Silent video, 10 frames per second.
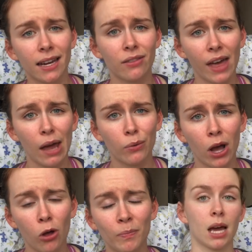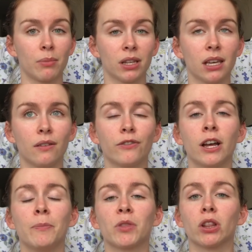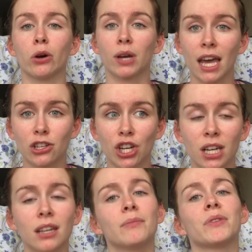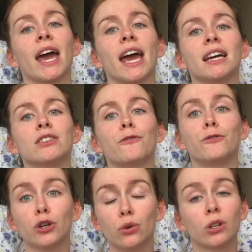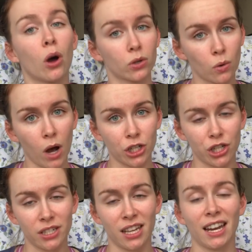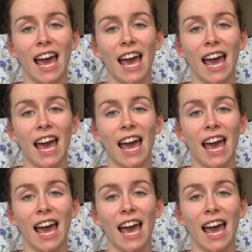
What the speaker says: in that realm. I believe location and food go to Washington,